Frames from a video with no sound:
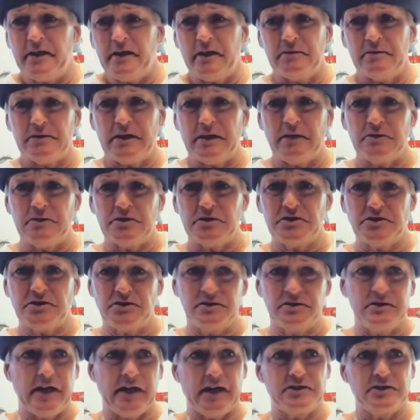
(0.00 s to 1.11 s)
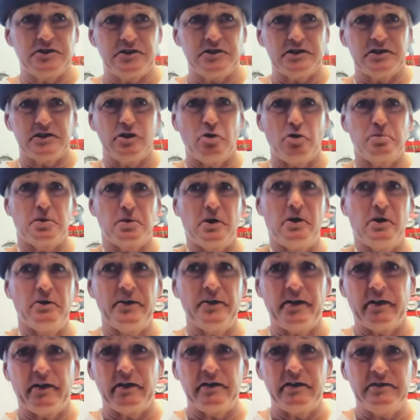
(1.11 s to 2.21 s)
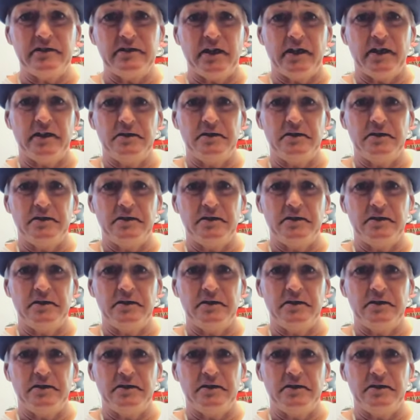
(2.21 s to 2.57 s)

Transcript: I was actually going to go pro there. I